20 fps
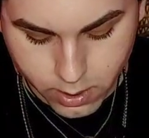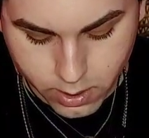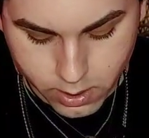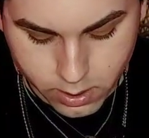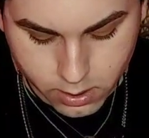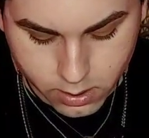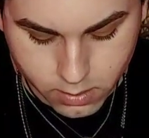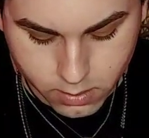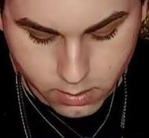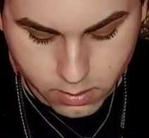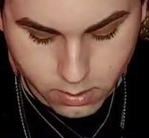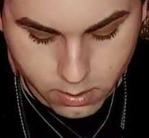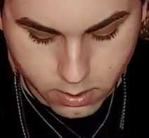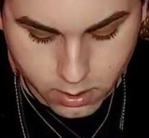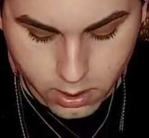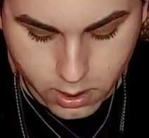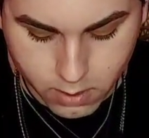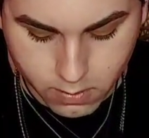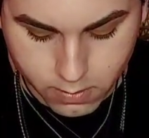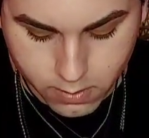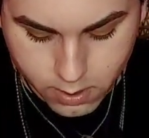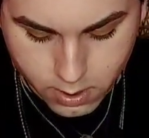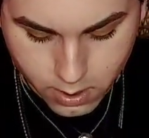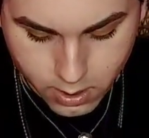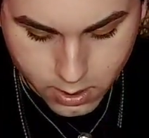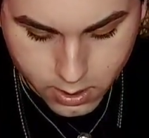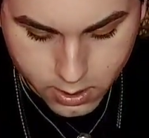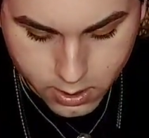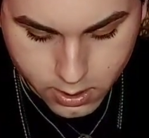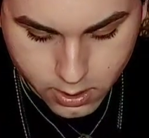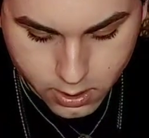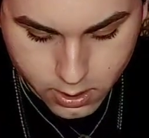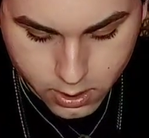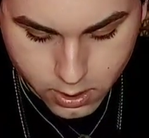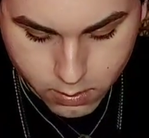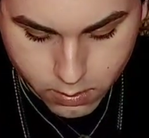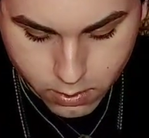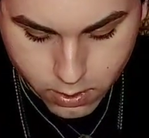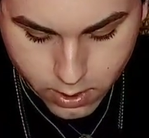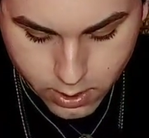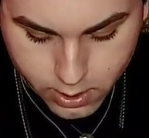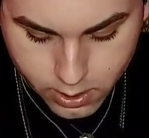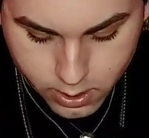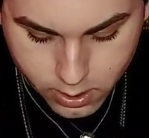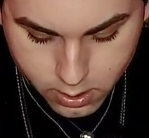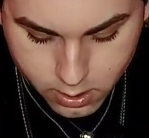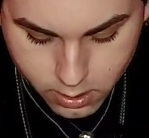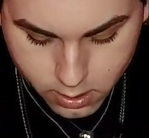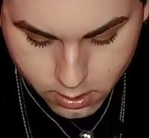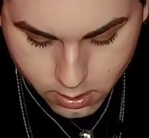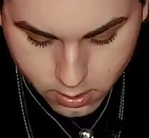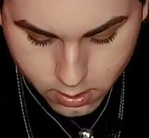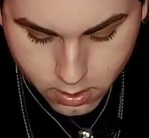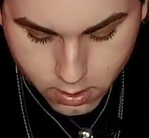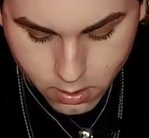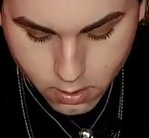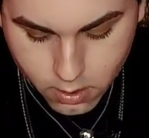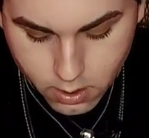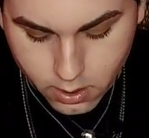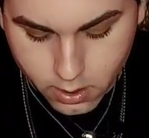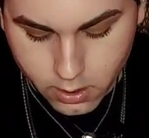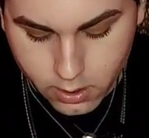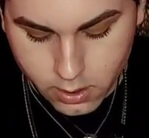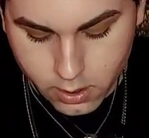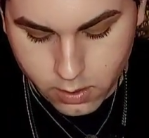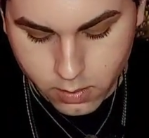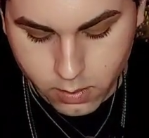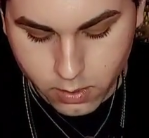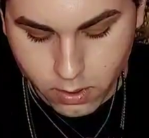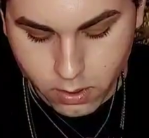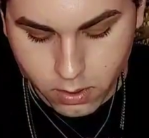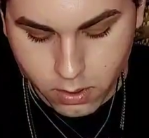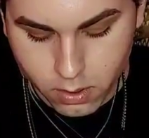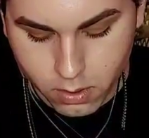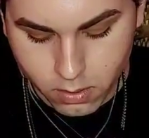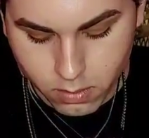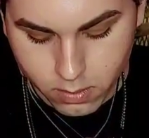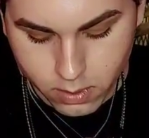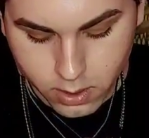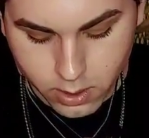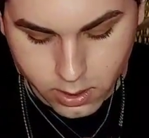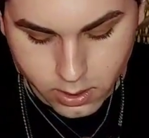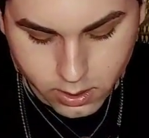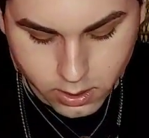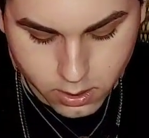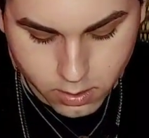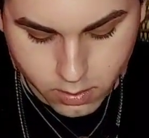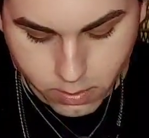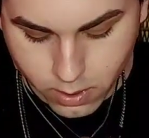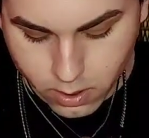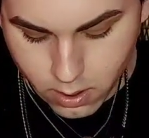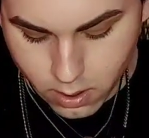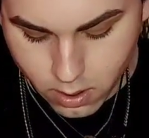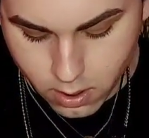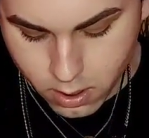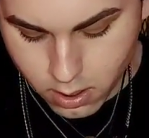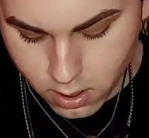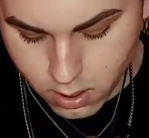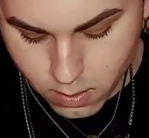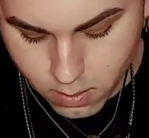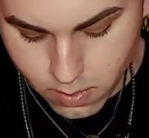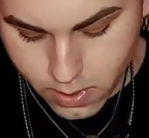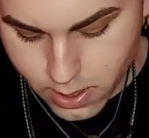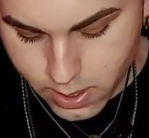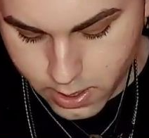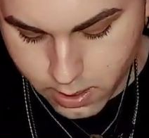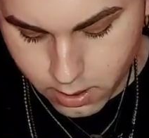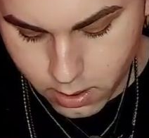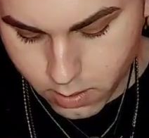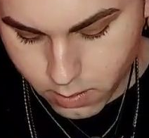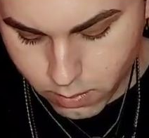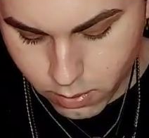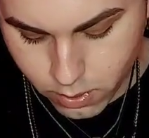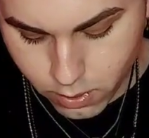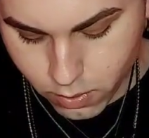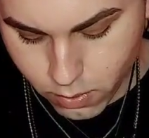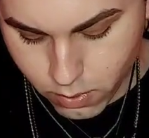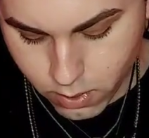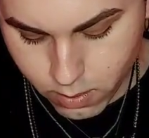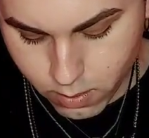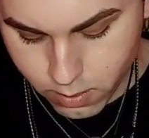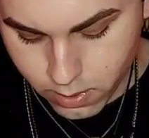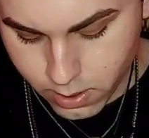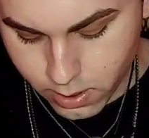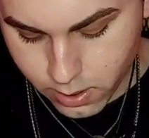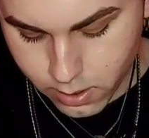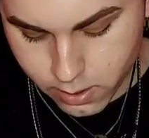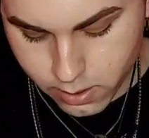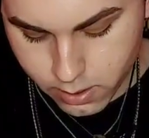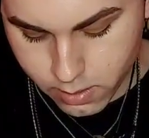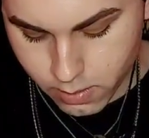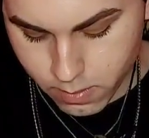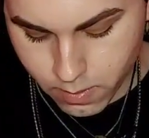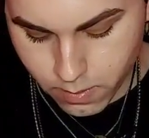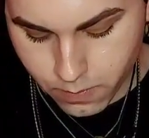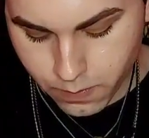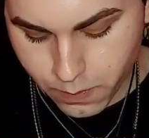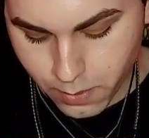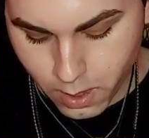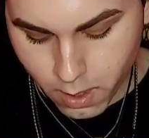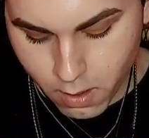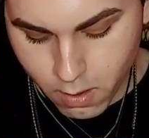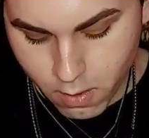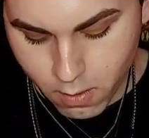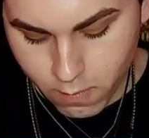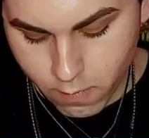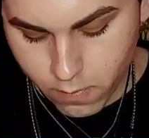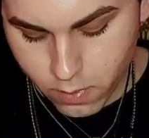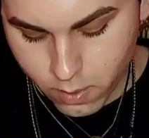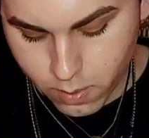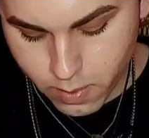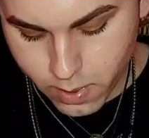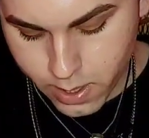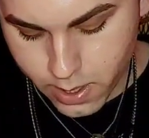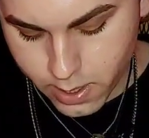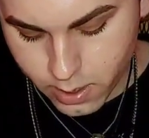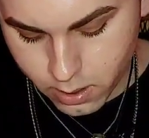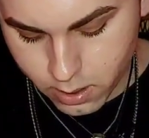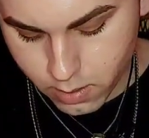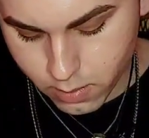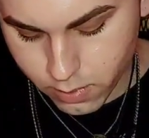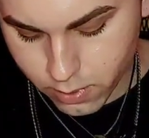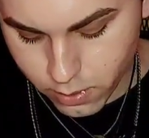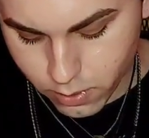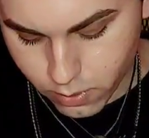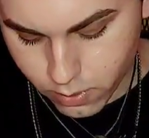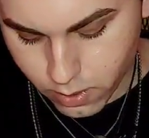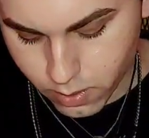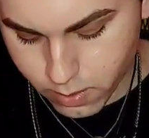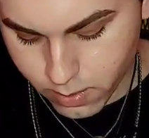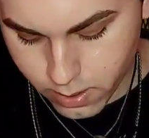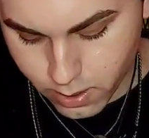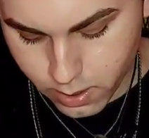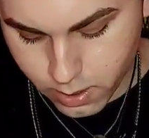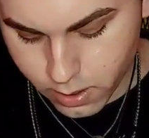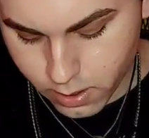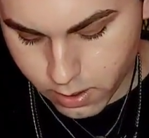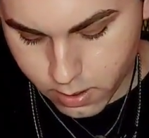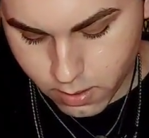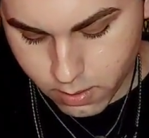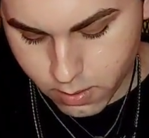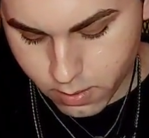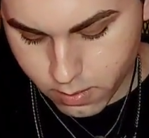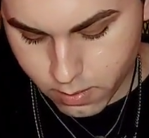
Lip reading: please. What are the gifts, the lessons, the surprises? To be known, it needs to be heard. Pile number 3, please. For pile number 3, please.